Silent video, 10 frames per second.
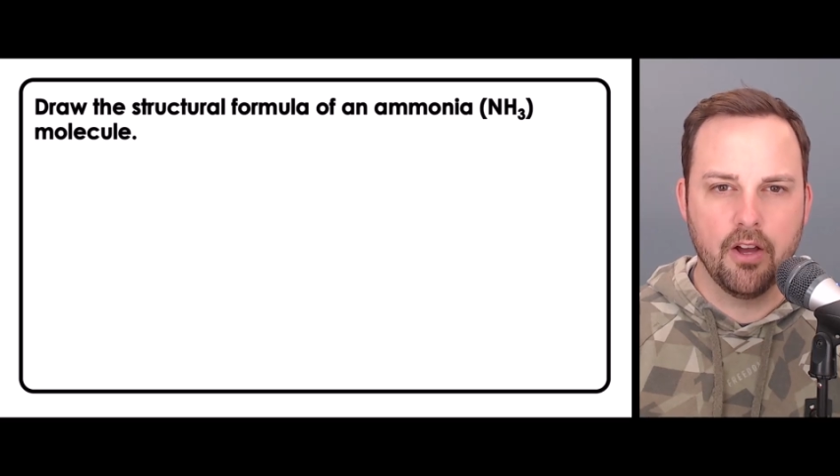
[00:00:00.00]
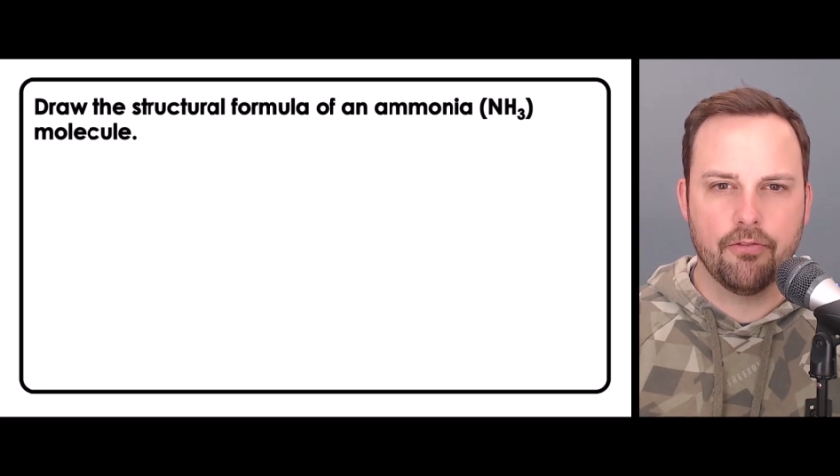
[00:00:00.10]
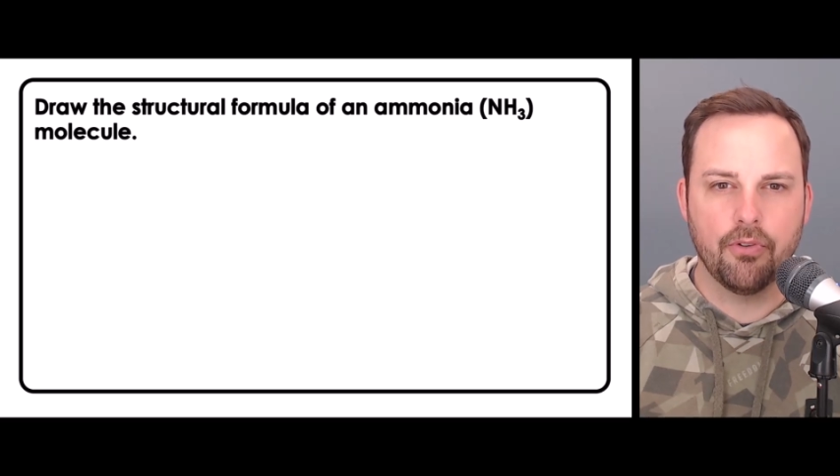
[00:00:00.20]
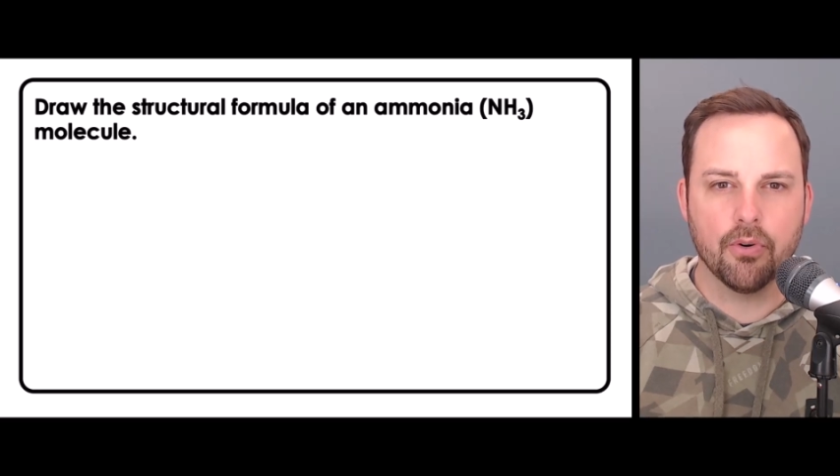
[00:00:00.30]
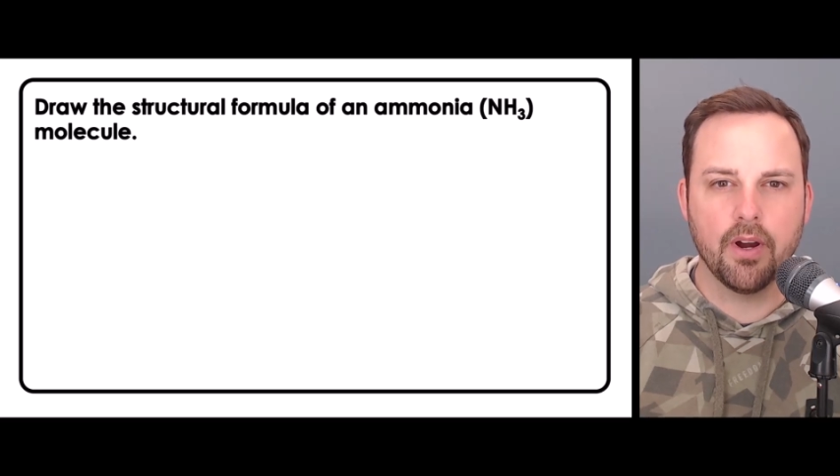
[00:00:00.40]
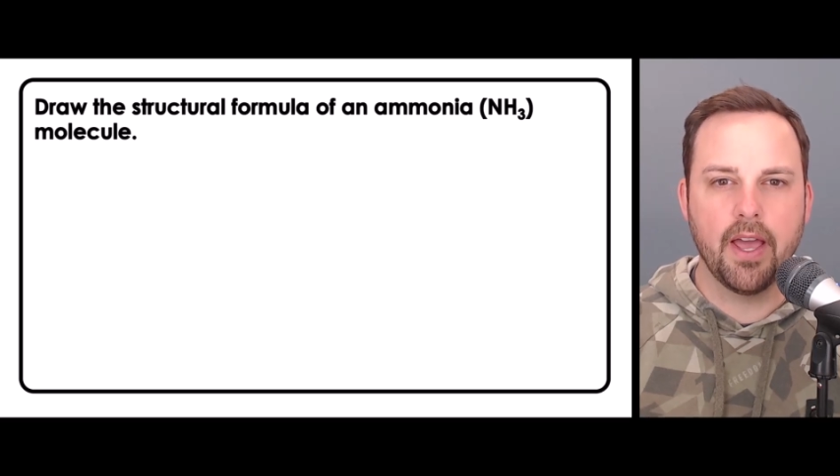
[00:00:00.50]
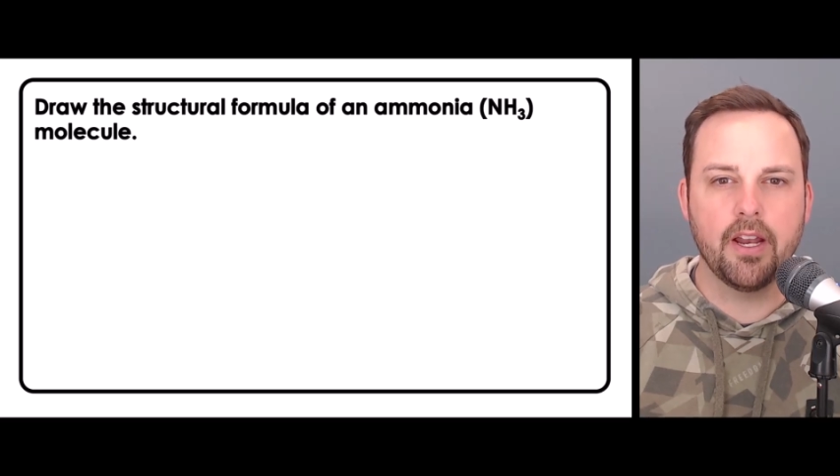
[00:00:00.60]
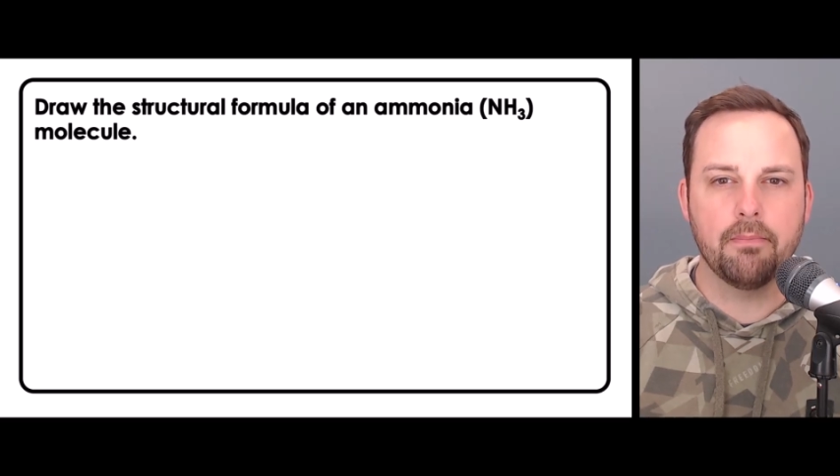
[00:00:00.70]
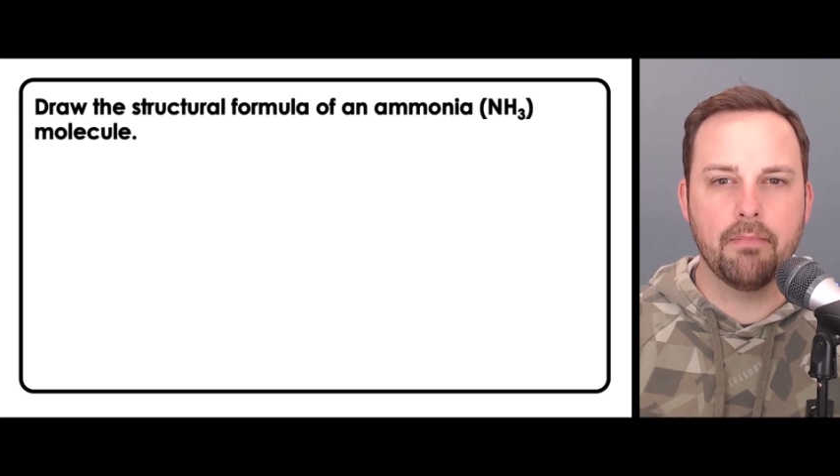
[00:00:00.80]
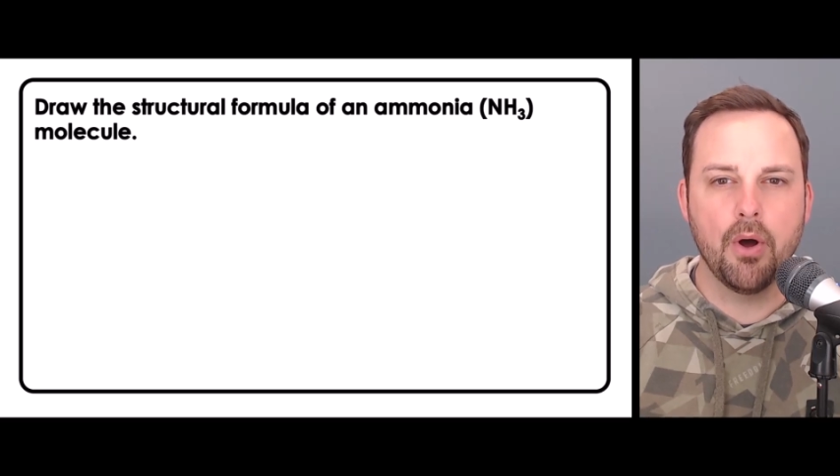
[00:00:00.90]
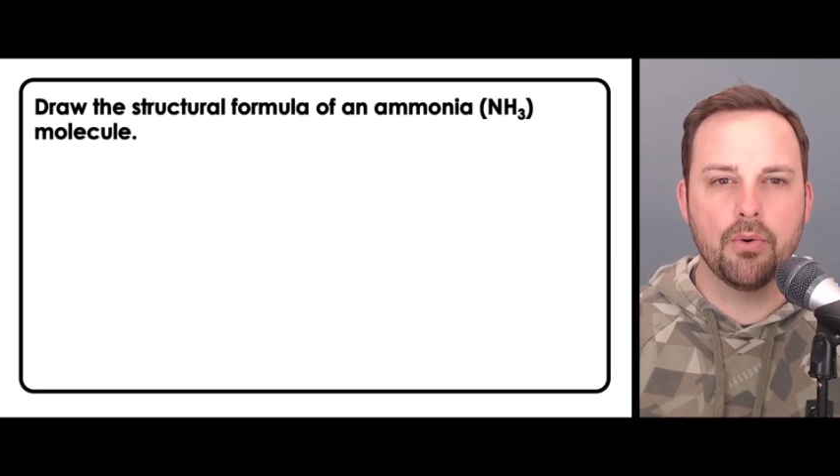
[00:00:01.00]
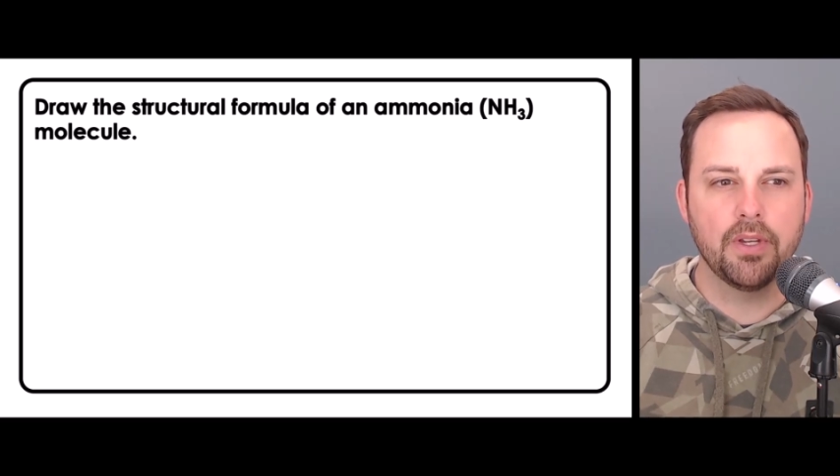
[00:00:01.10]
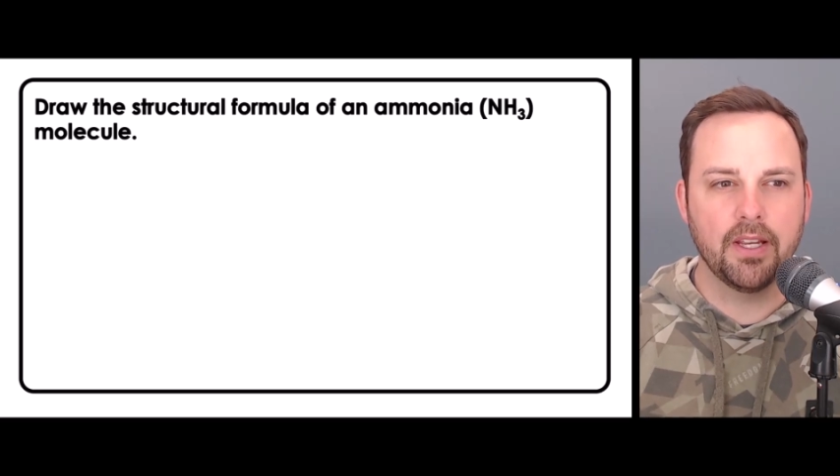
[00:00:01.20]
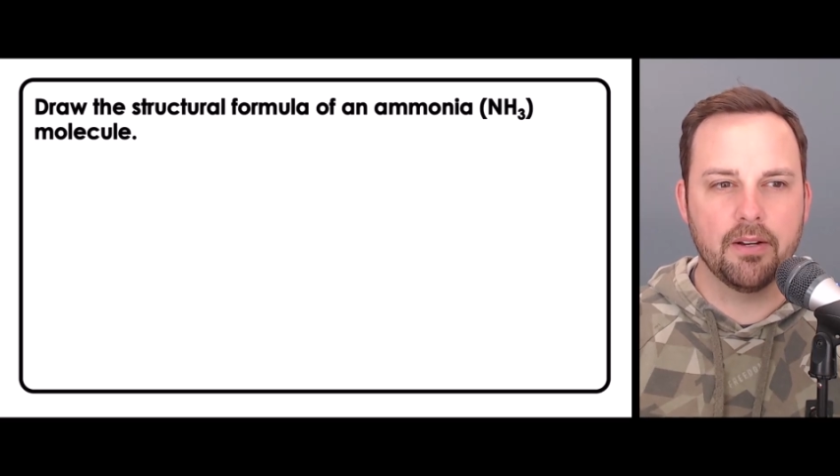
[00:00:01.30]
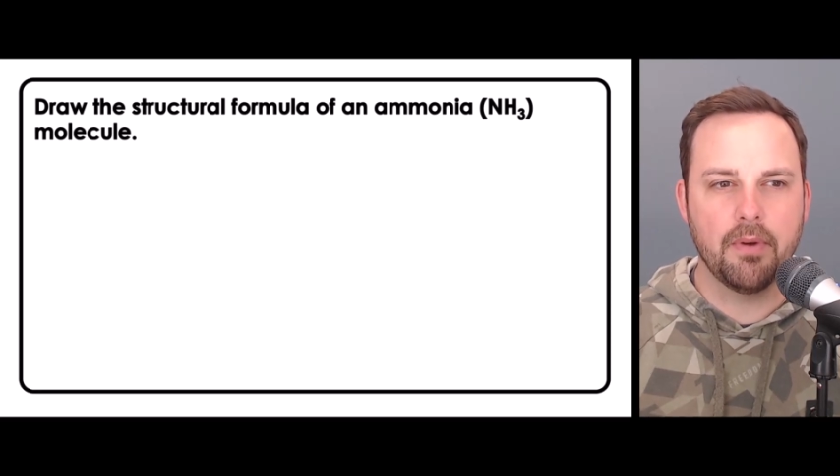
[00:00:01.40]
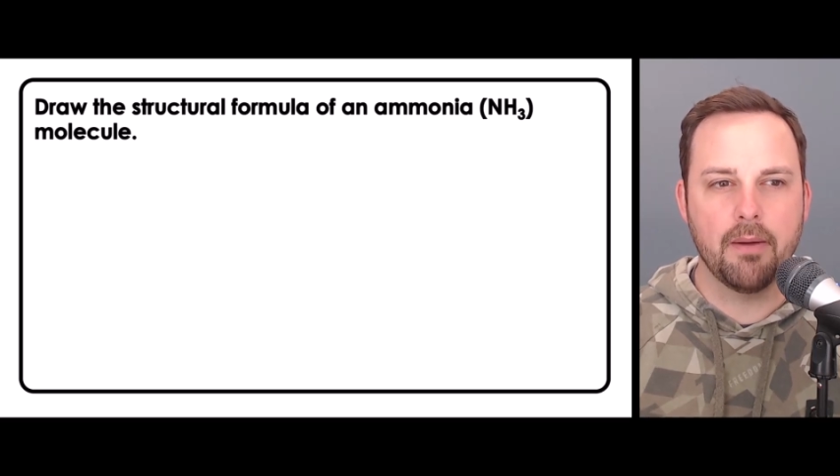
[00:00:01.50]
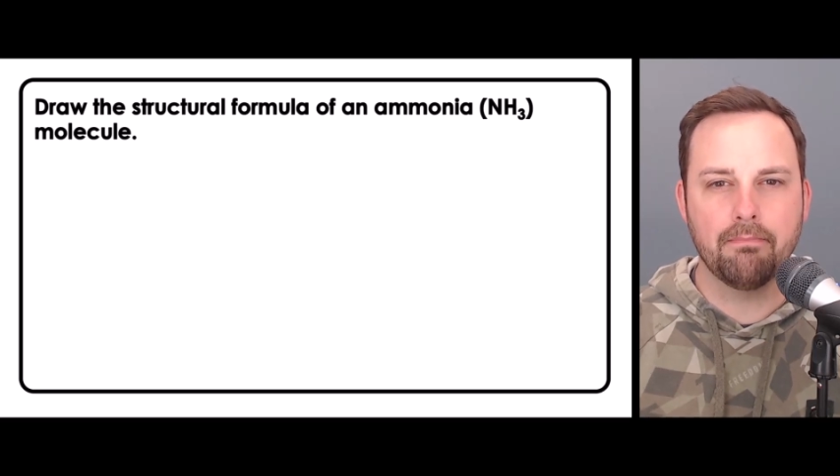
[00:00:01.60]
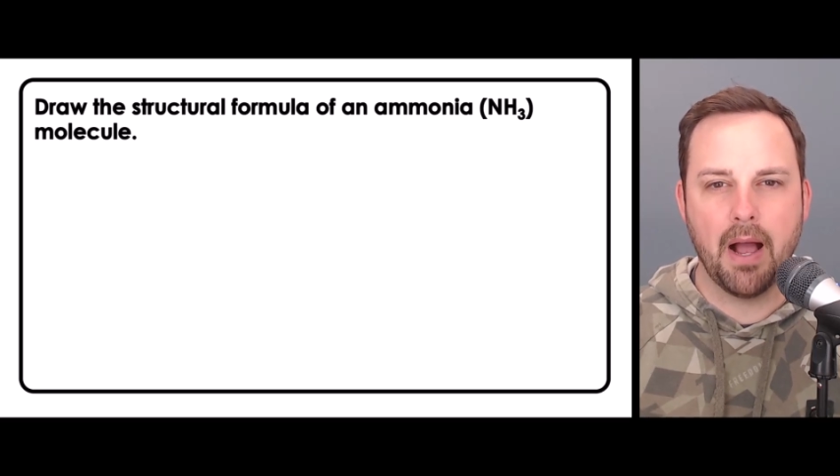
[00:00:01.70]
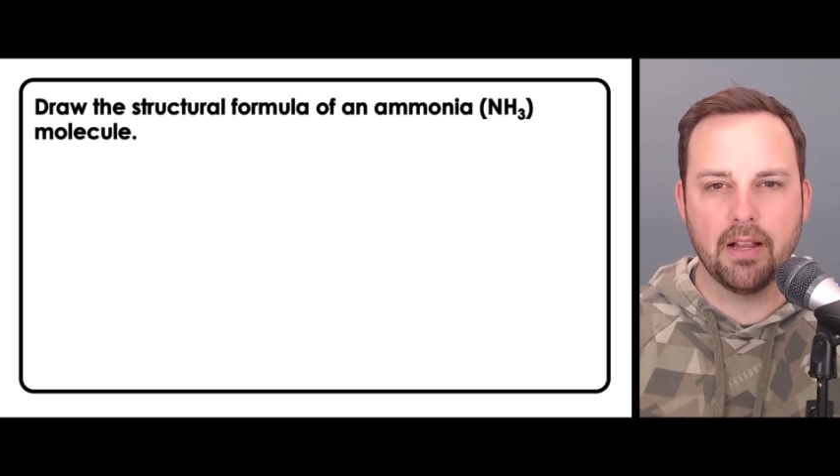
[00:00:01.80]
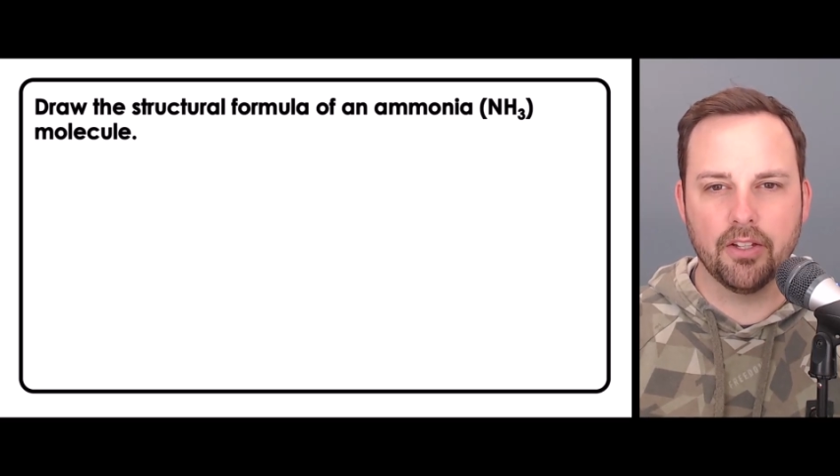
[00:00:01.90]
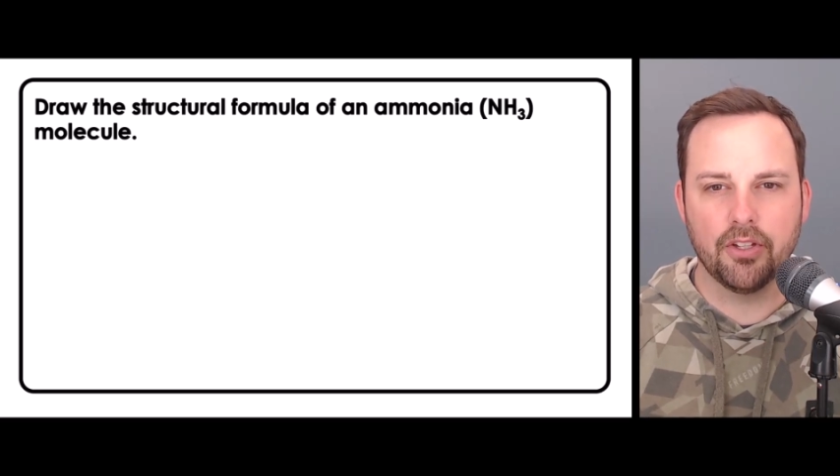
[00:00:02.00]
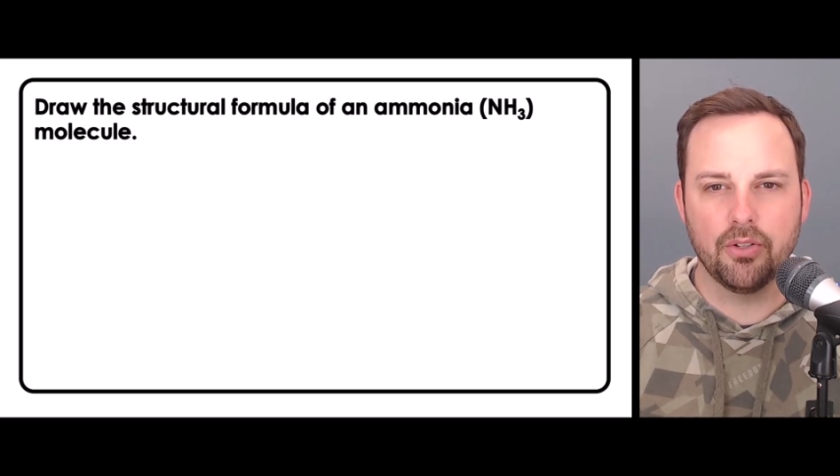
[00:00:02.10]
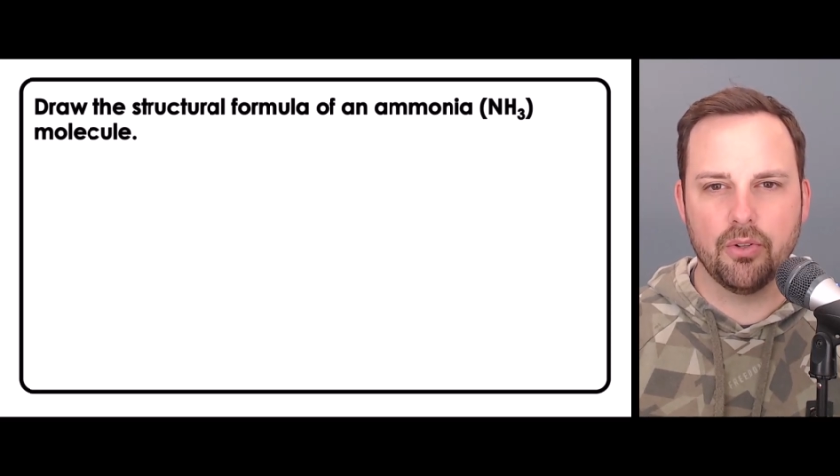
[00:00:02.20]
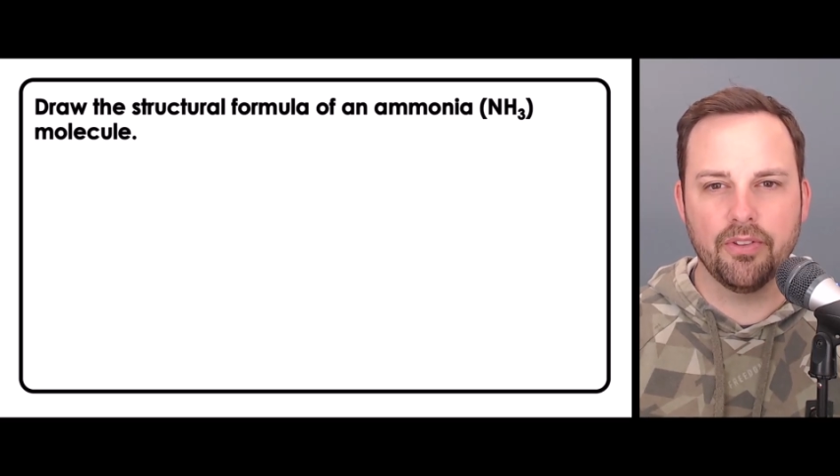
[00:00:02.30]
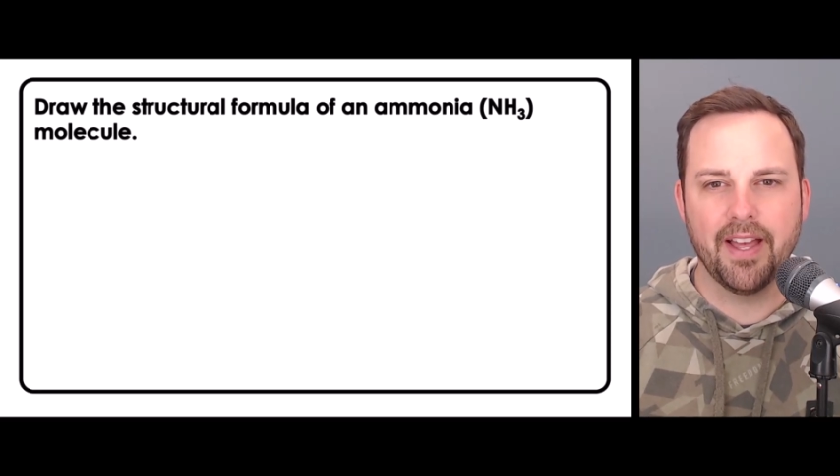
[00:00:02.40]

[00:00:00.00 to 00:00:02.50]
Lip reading: for an ammonium molecule.